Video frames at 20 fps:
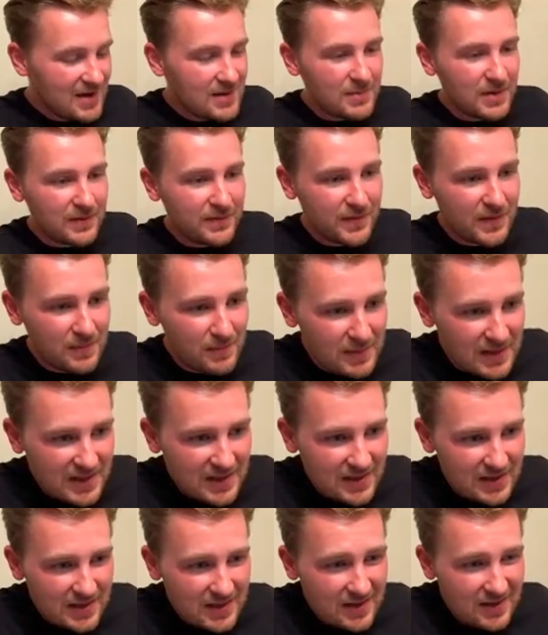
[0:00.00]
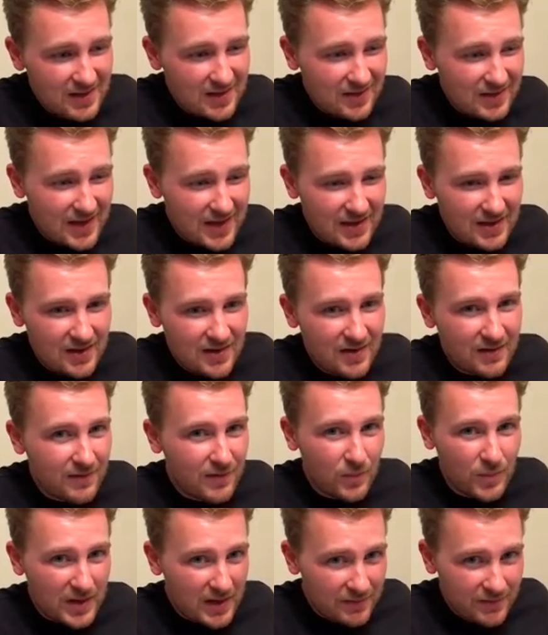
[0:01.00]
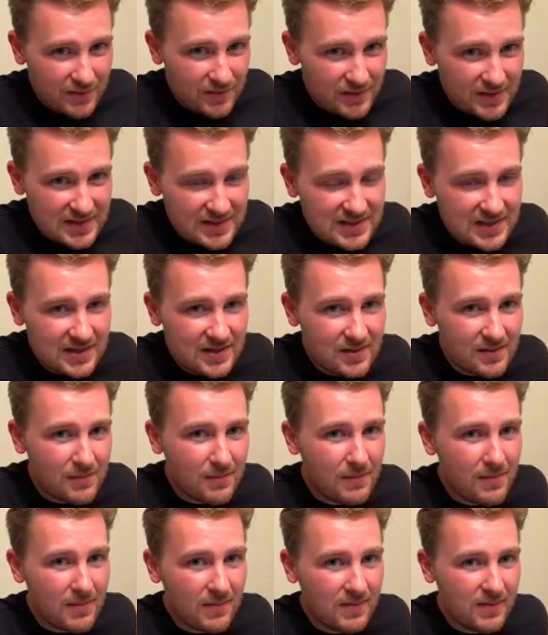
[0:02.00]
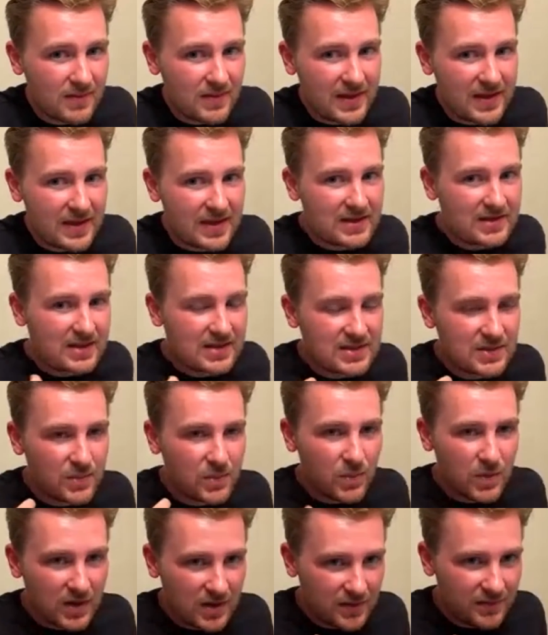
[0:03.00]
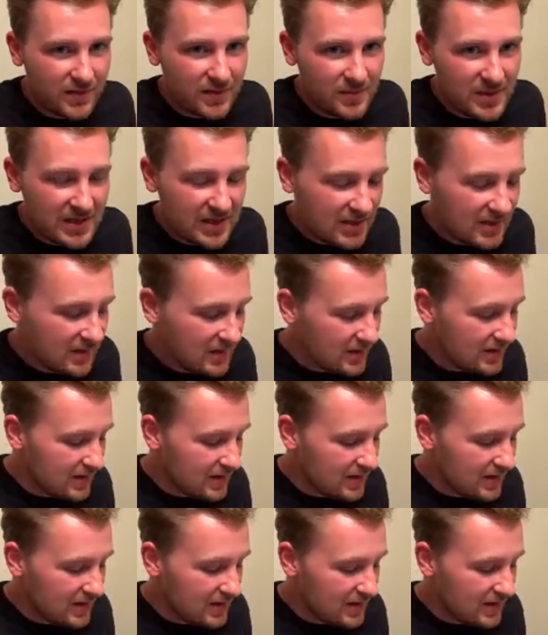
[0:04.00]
But for me, like, for whatever reason, like, it doesn't work for me.